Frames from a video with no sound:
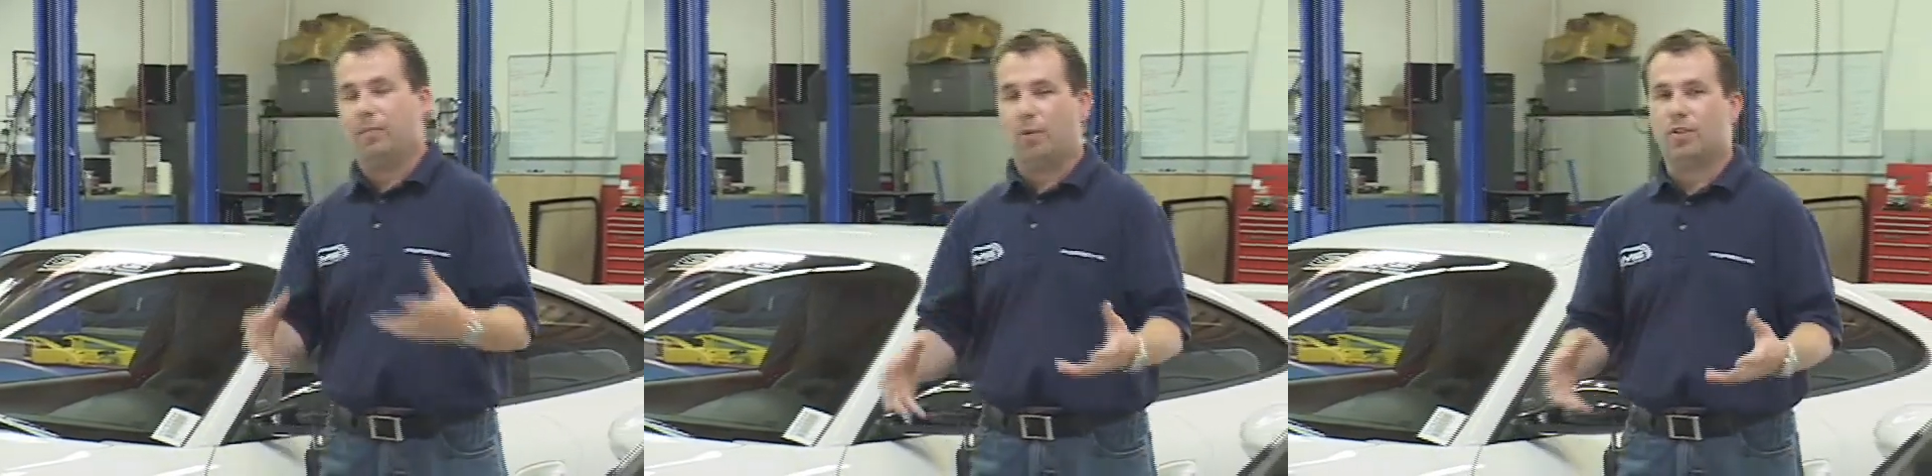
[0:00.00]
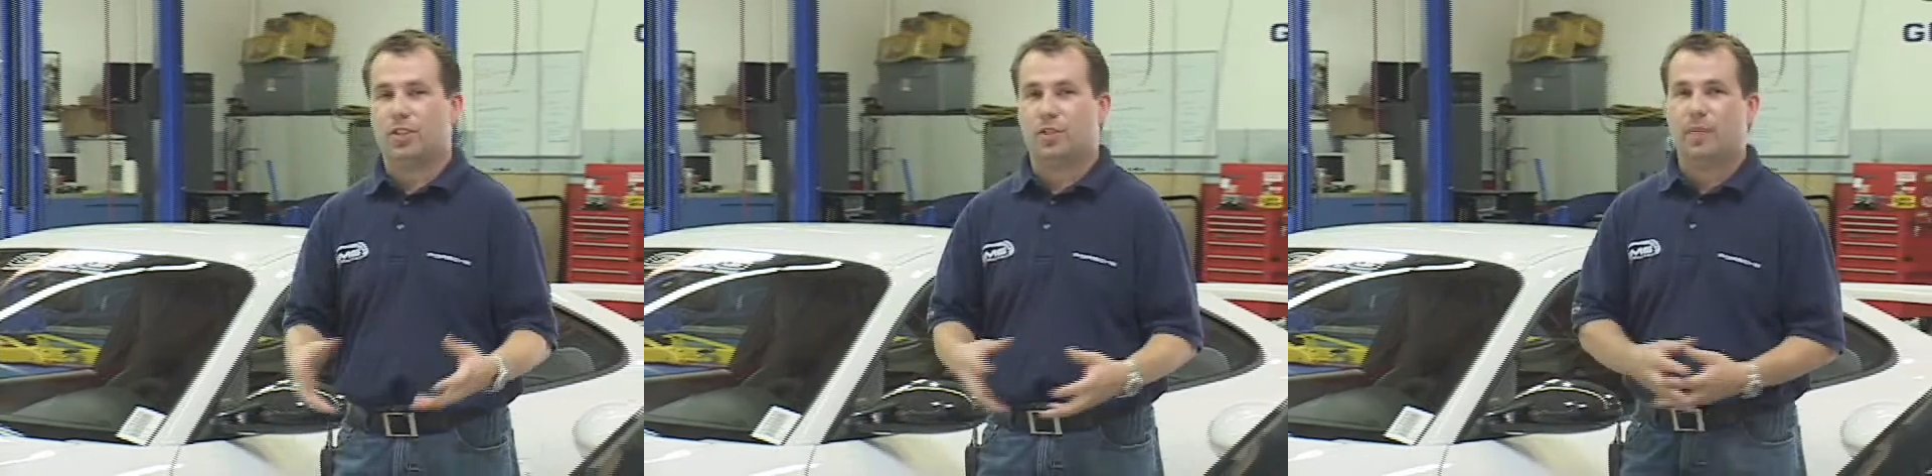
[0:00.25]

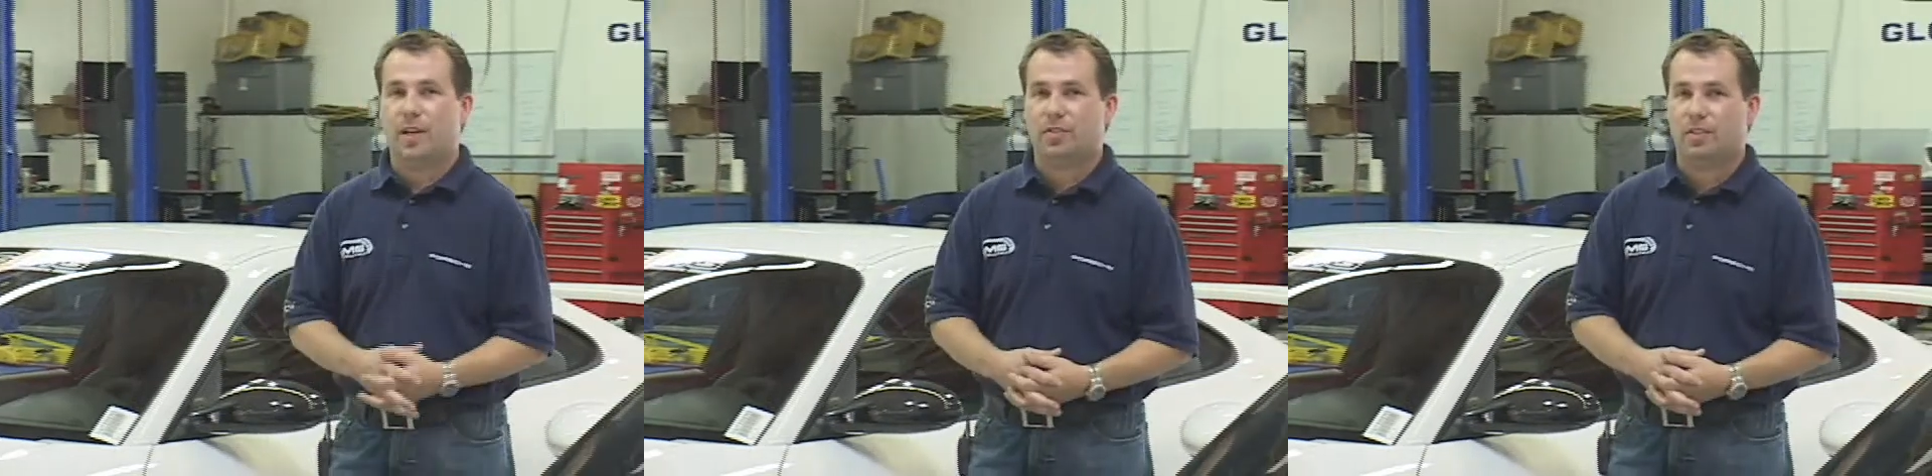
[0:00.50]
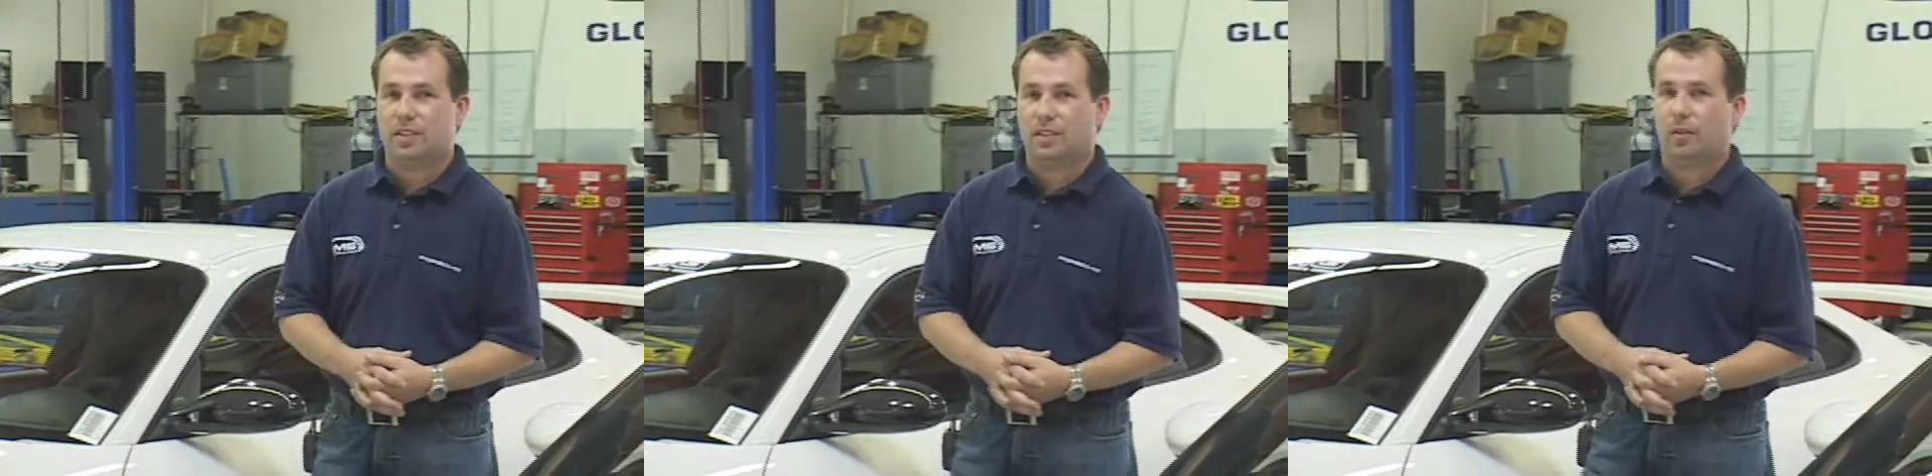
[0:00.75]
Porsche
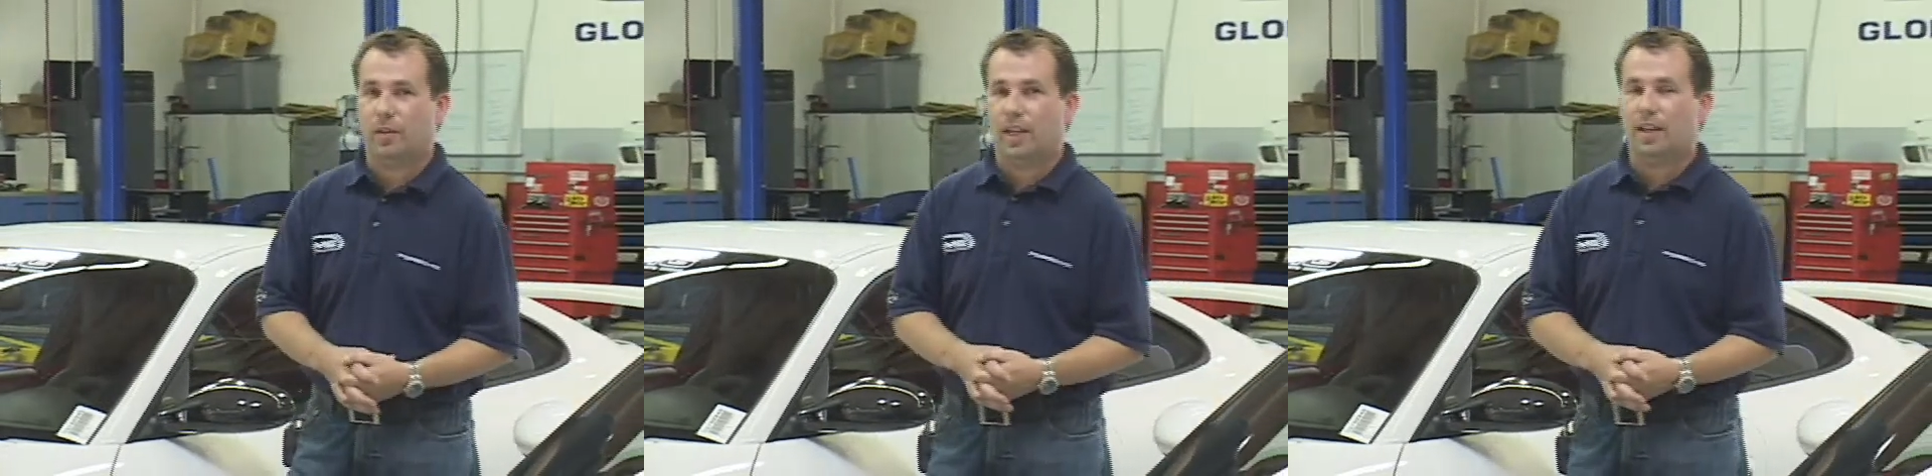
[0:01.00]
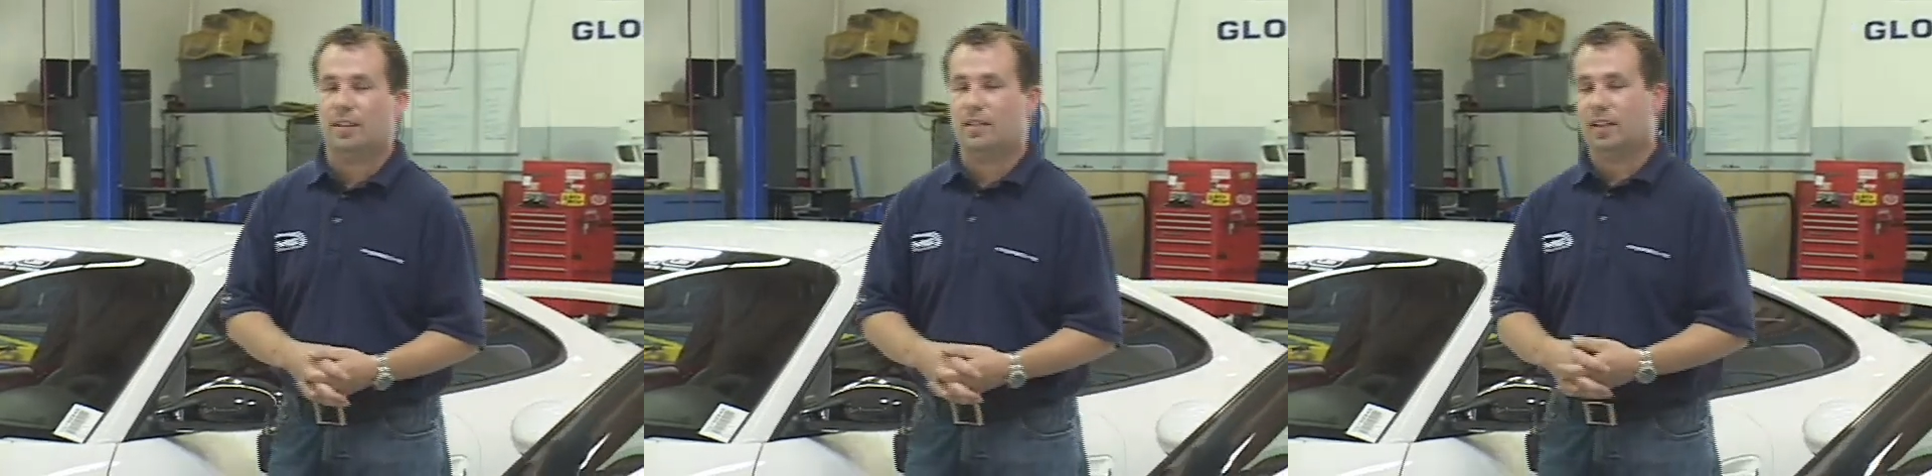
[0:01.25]
specialist
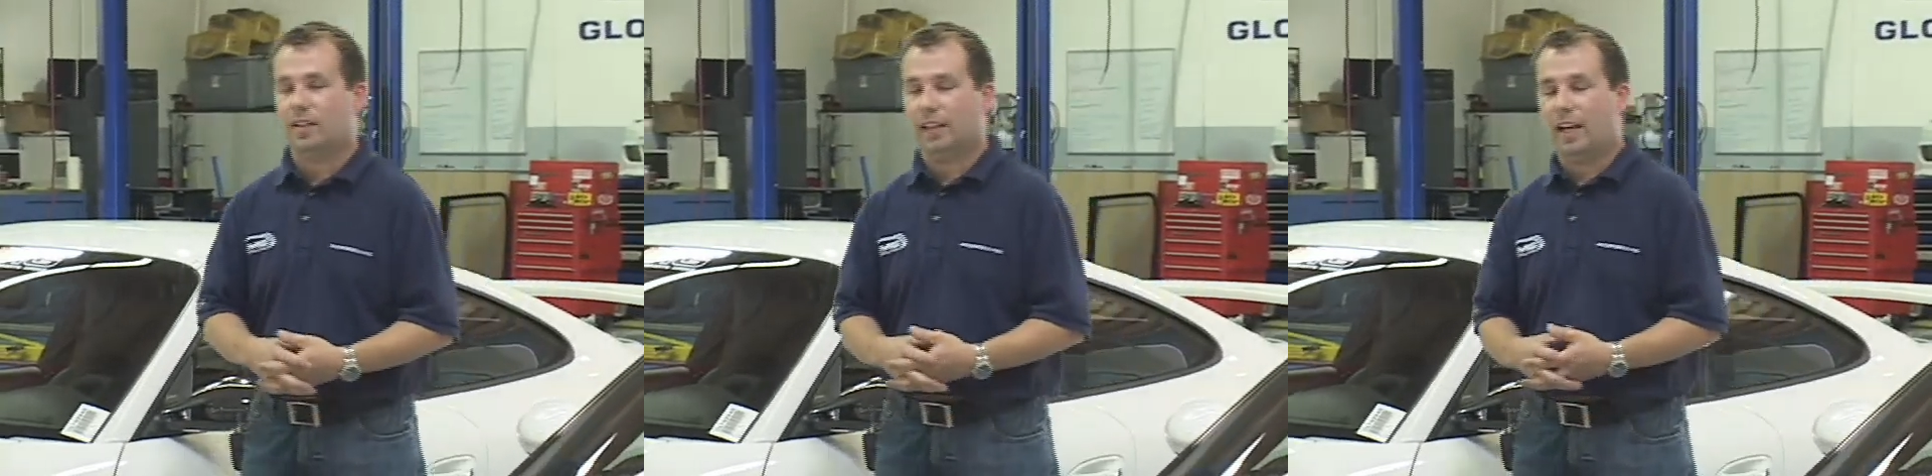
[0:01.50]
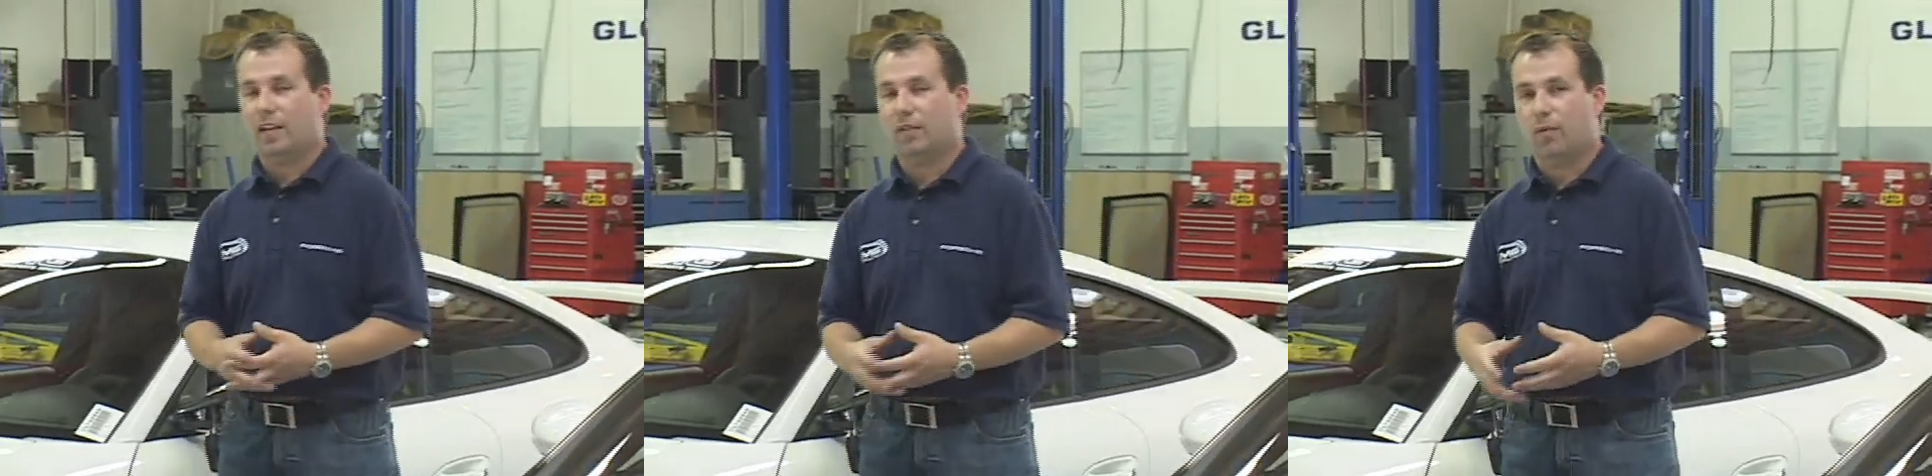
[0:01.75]
located in Southern
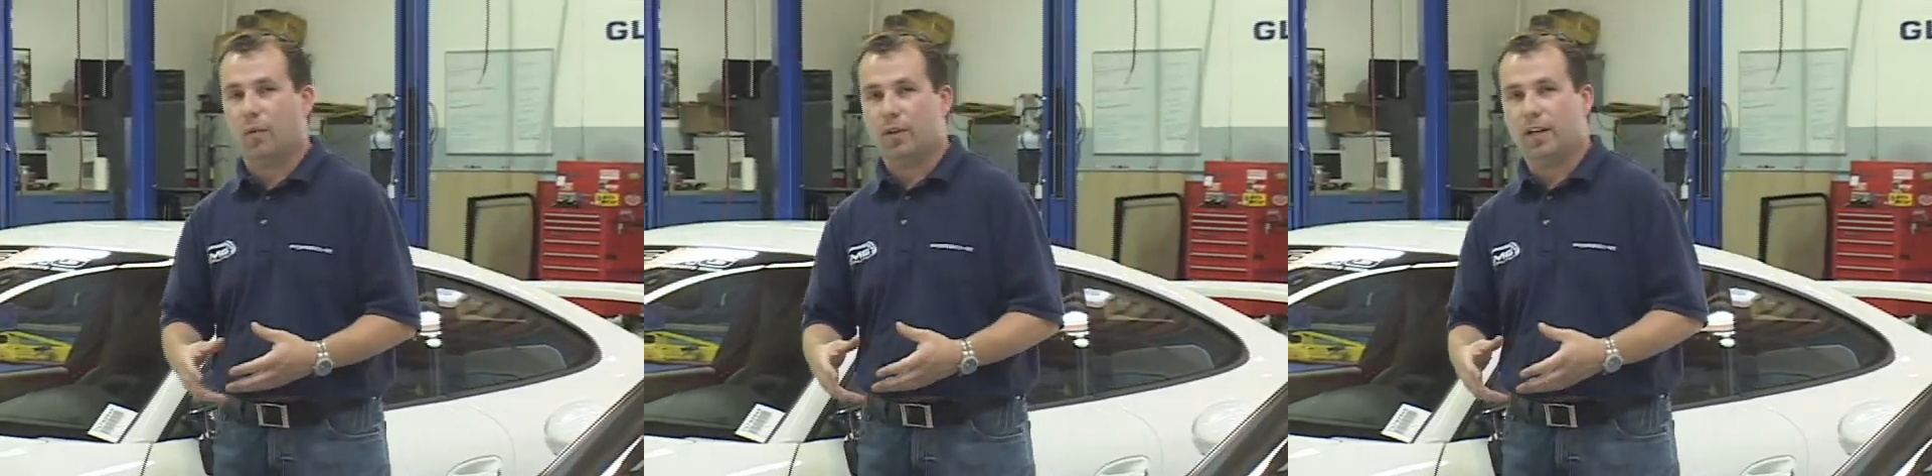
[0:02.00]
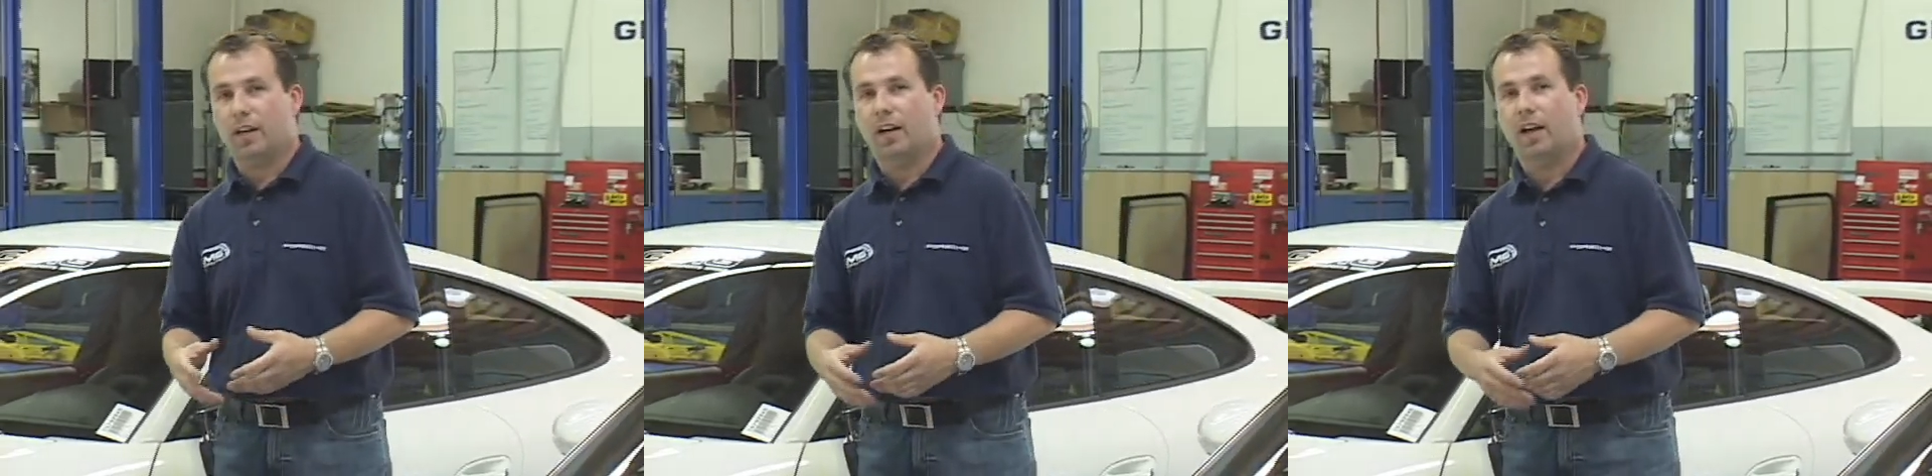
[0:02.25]

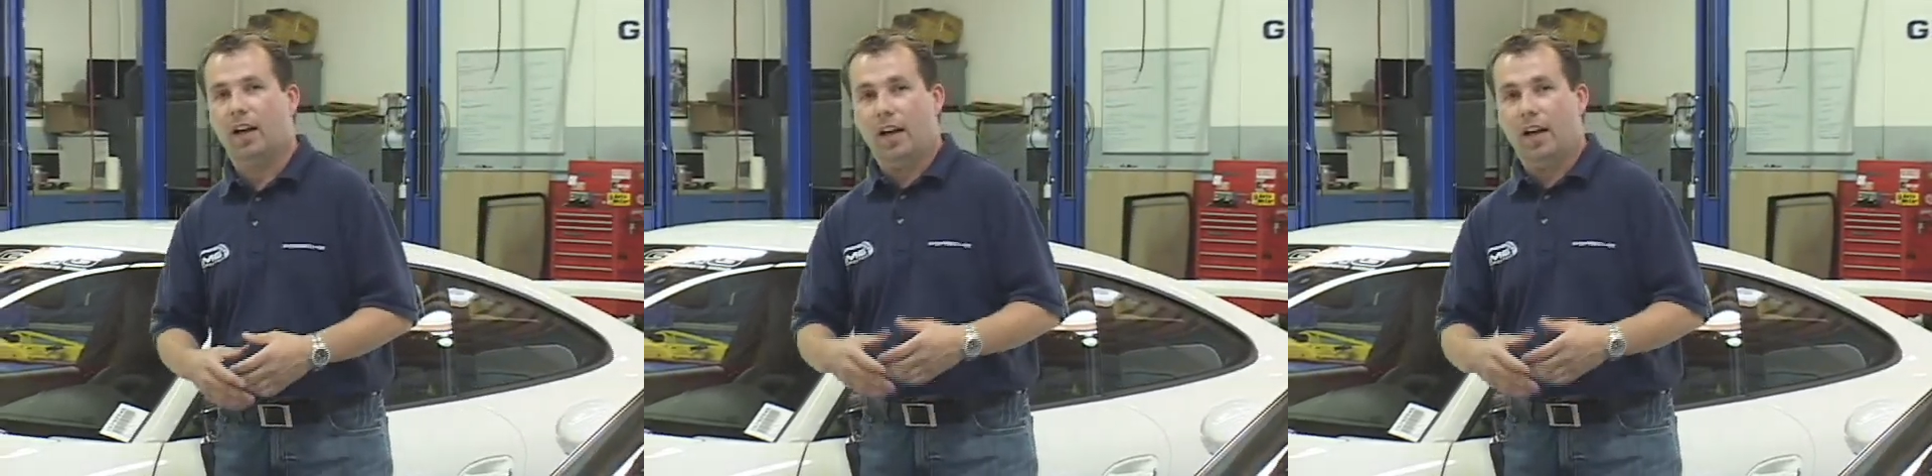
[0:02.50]
California,